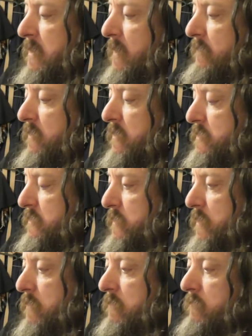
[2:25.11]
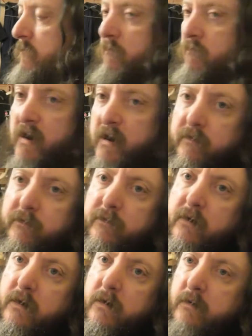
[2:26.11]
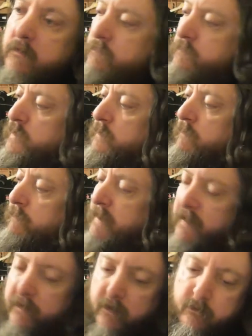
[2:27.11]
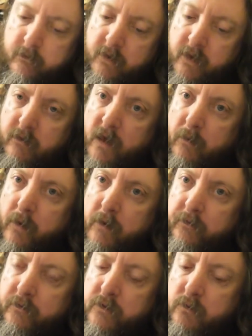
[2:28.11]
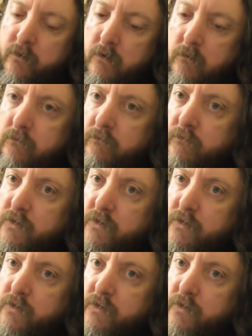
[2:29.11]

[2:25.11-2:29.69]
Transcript: I've got a certain run of Superman that, you know, that I'm after as well.